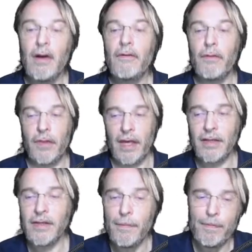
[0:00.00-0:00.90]
For
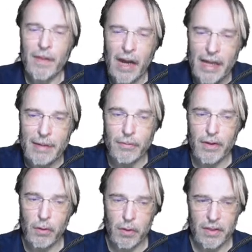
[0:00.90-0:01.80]
that, I am
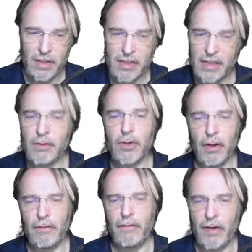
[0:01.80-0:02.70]
recording the SQL
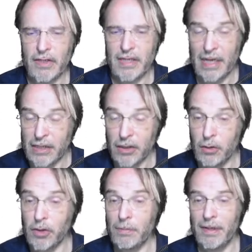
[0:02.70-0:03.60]
Server Fast
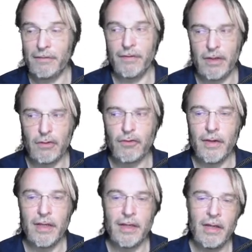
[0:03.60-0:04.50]
Execution Plan video
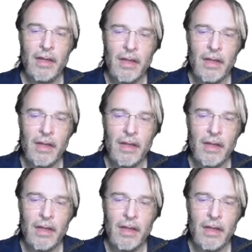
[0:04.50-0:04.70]
training,